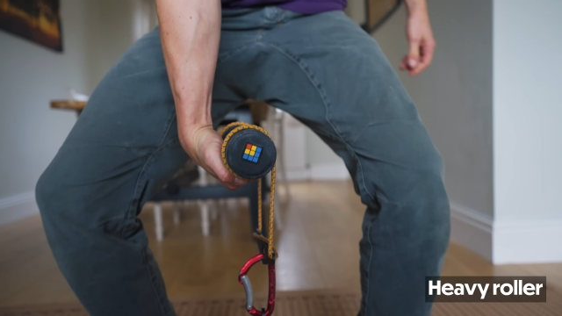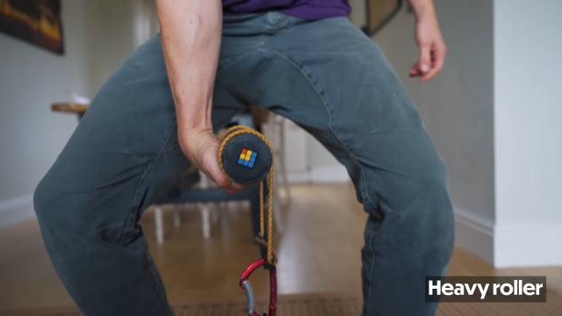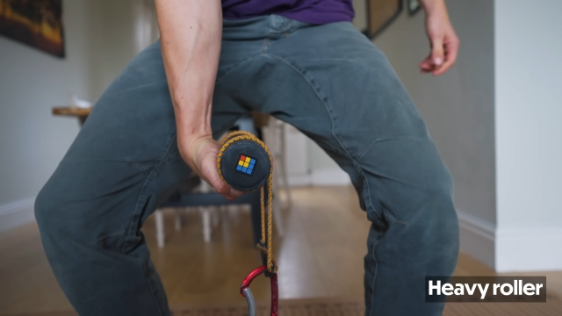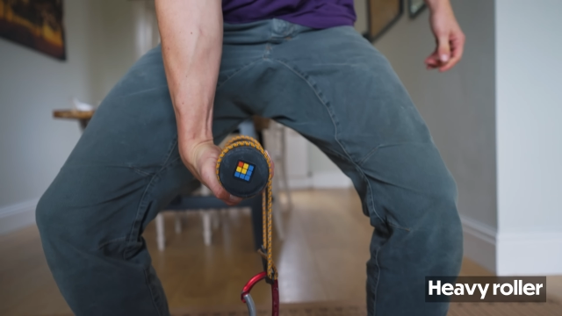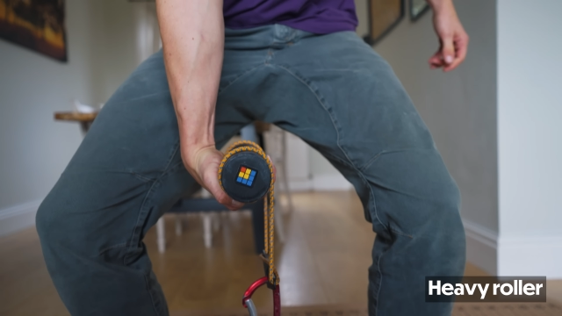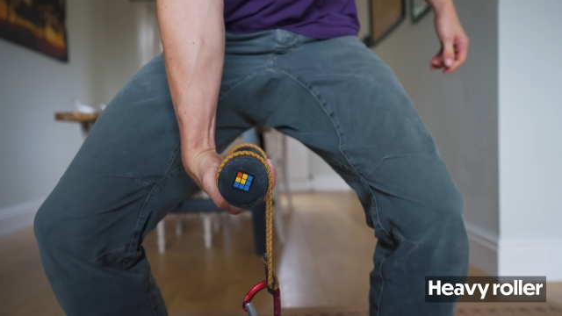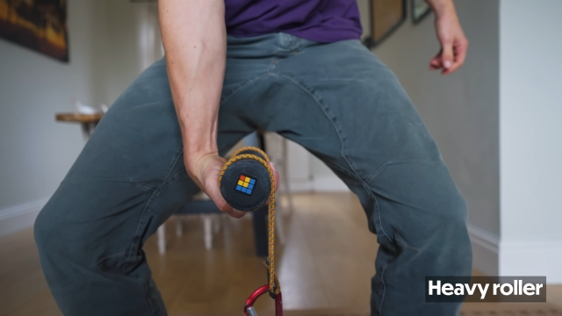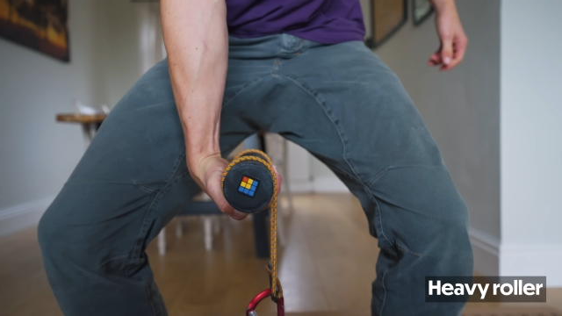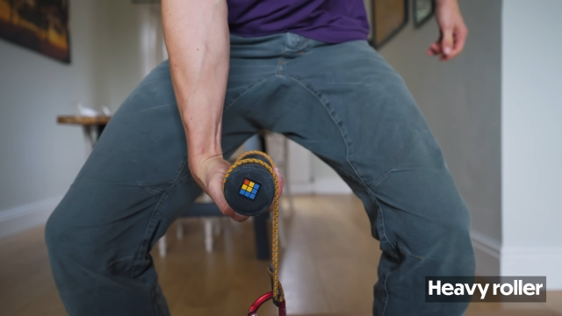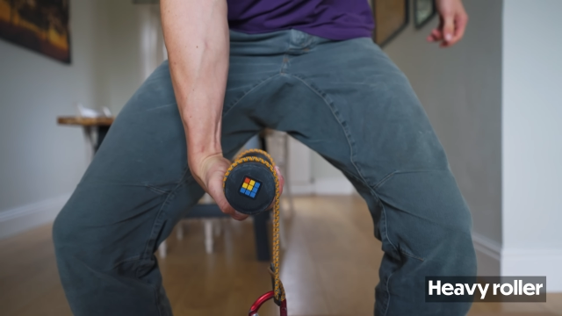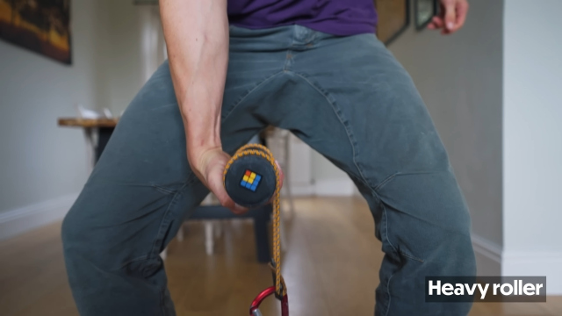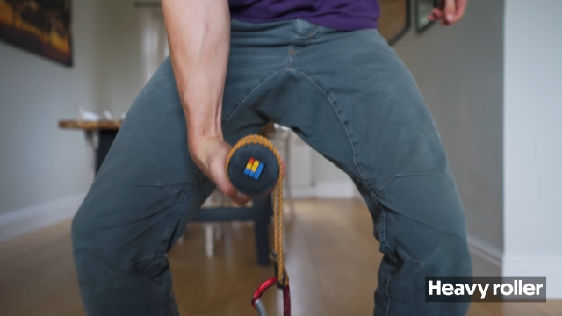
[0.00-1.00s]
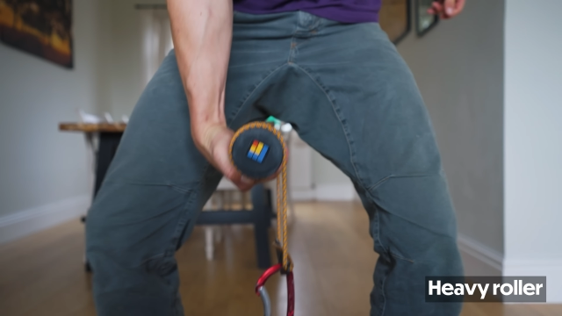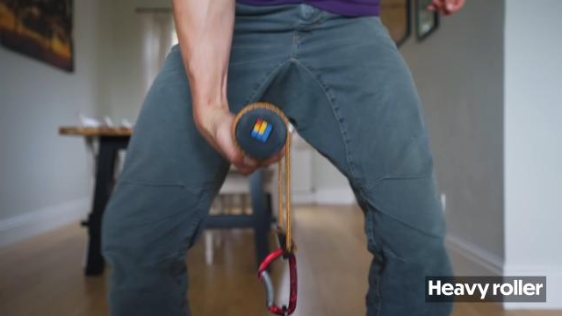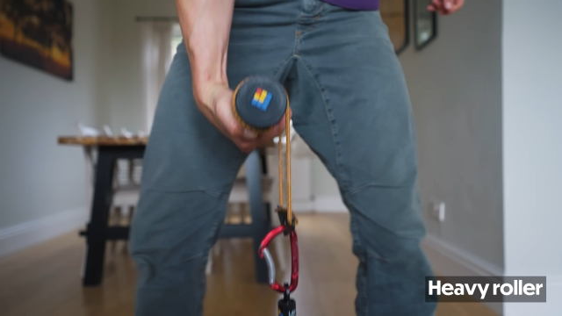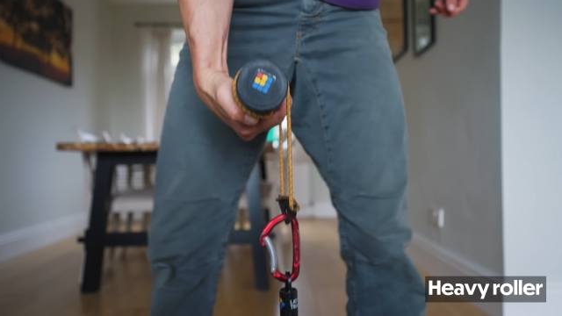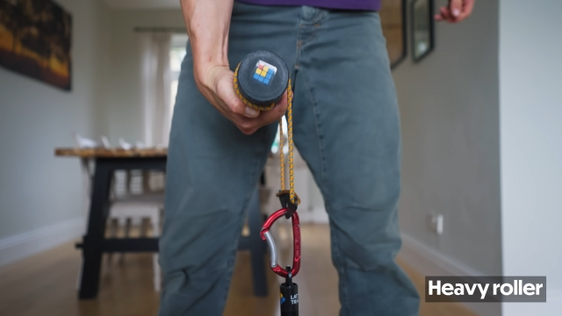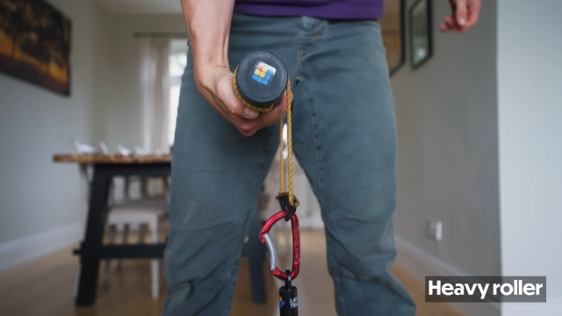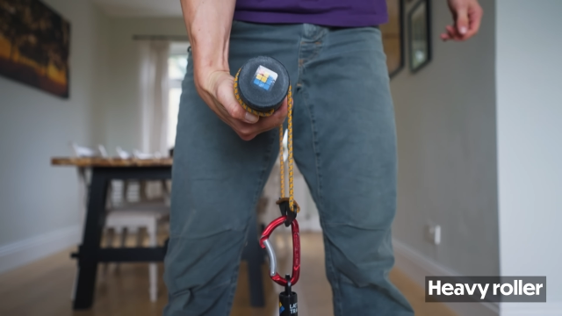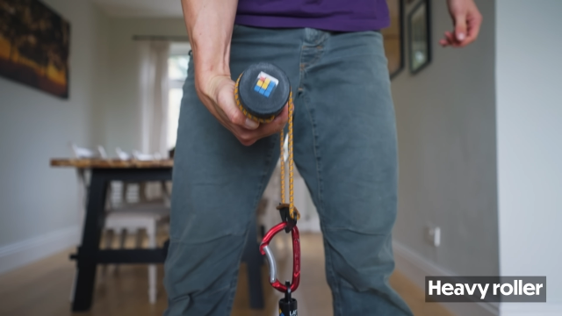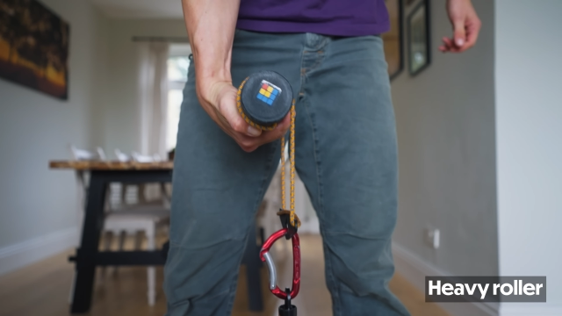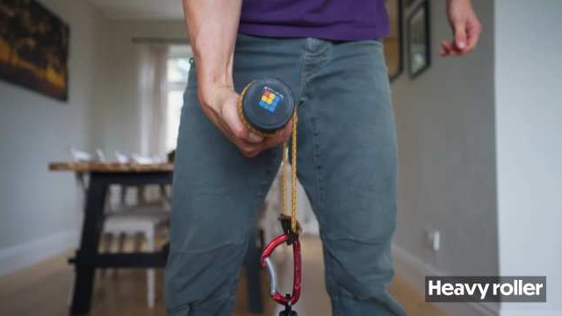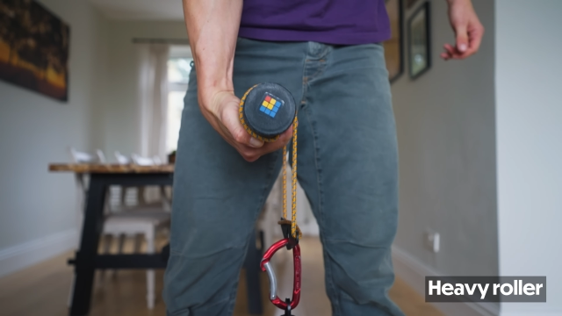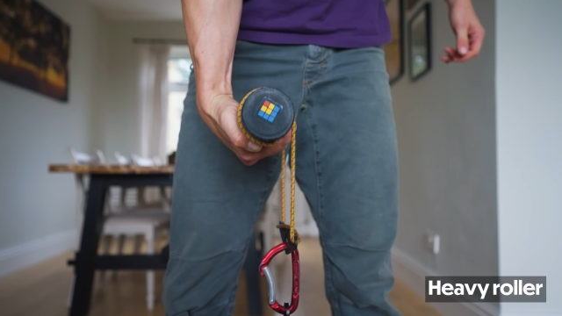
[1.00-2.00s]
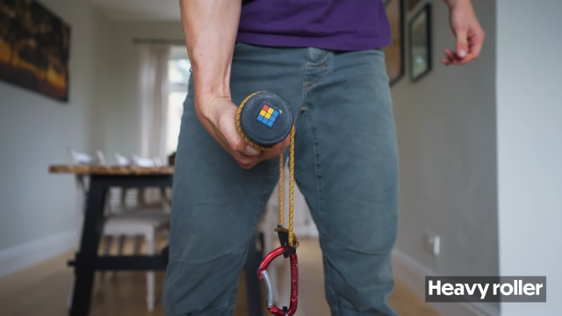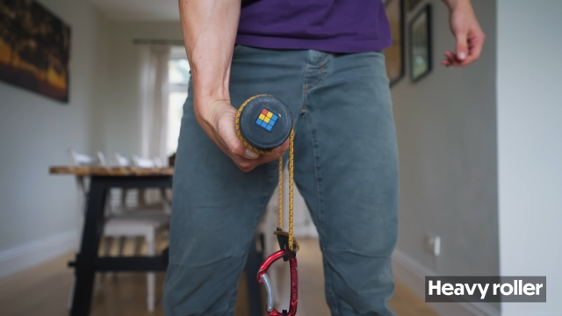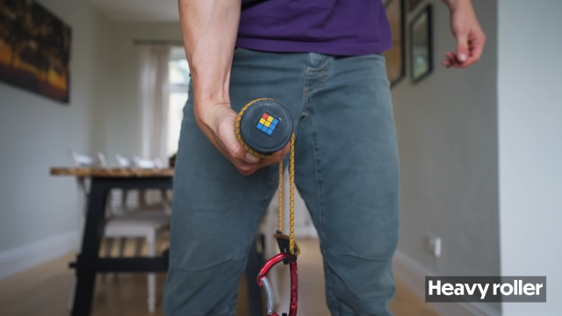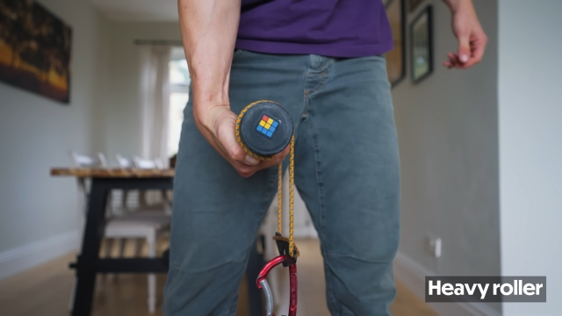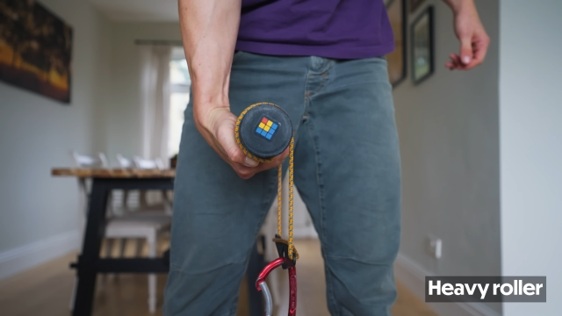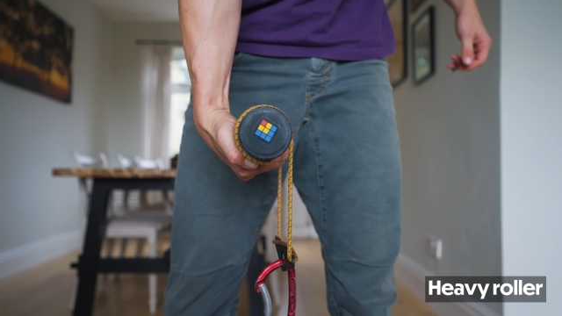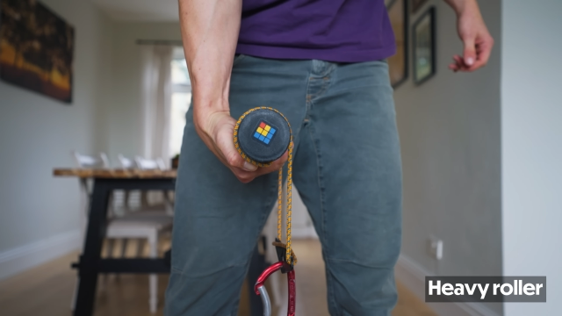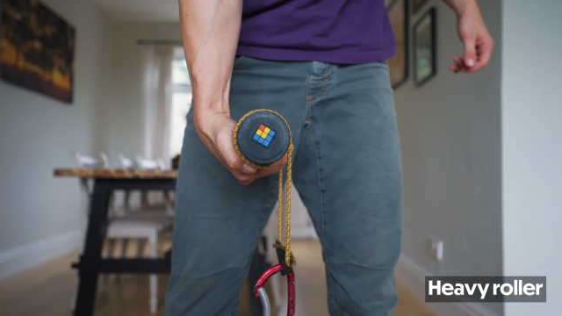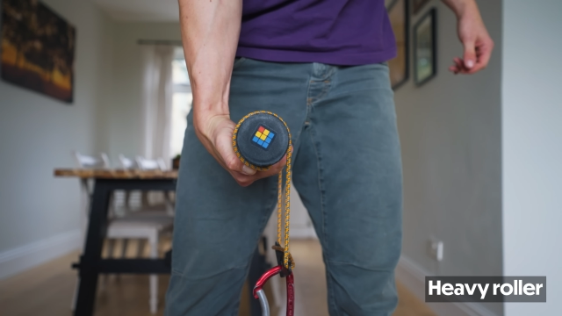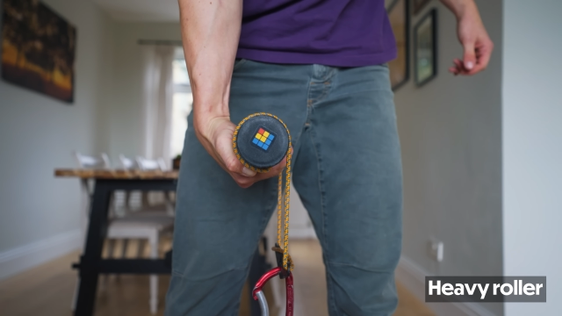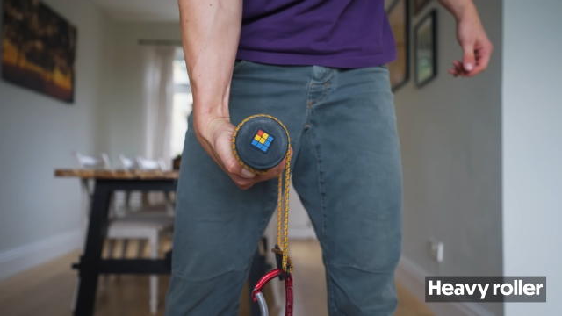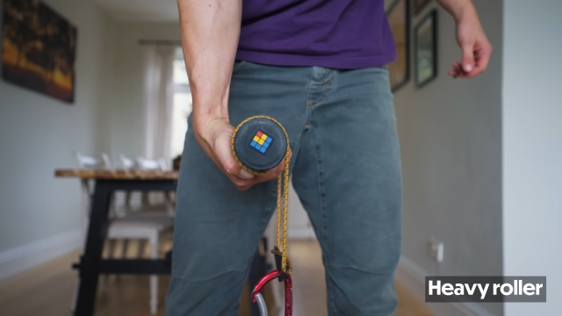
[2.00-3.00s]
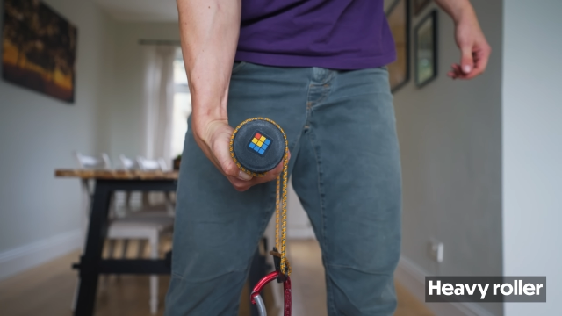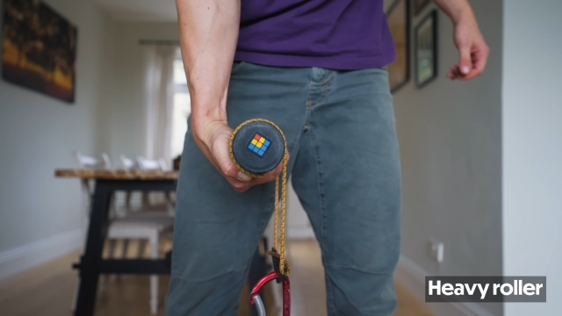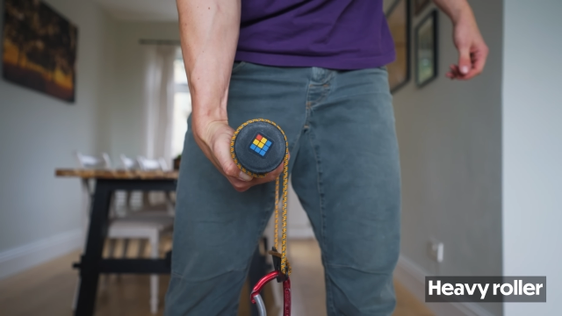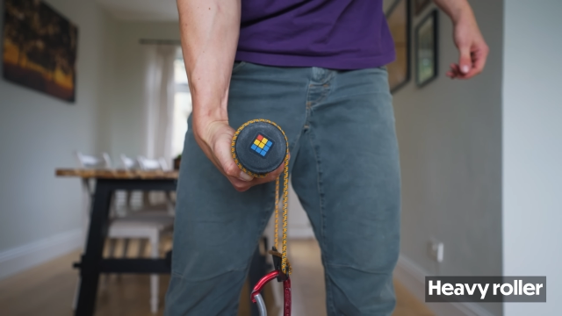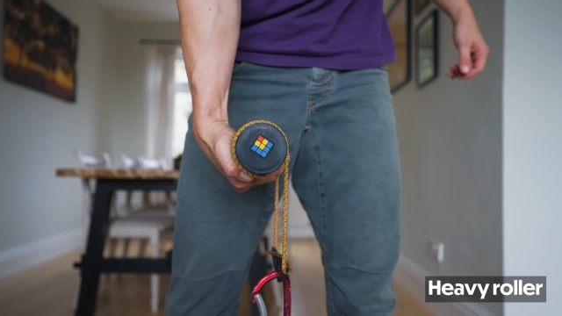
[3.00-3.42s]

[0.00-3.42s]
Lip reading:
(no speaker visible)